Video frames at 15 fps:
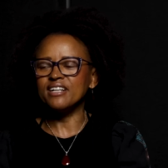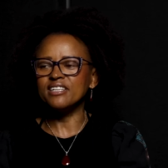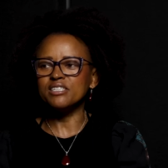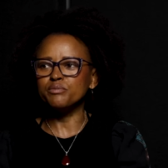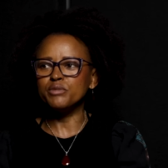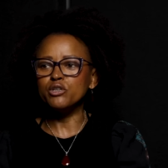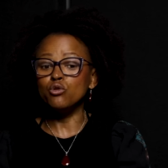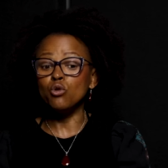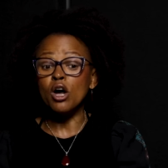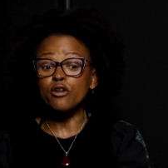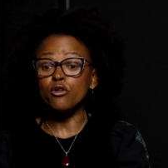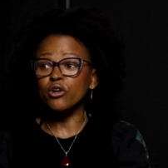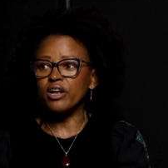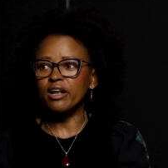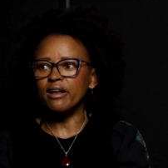tells me you
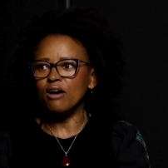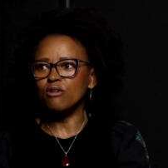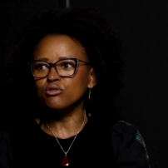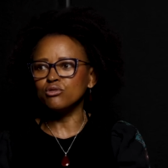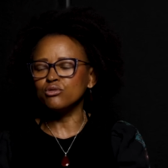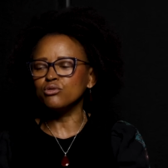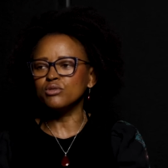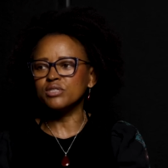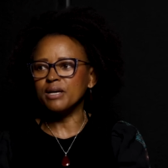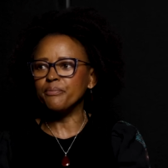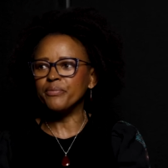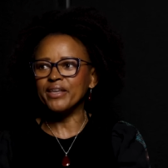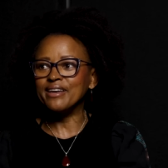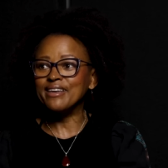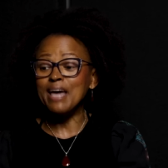are not allowed to do
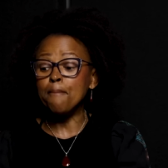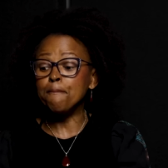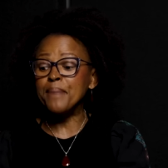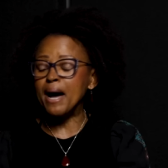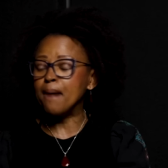something.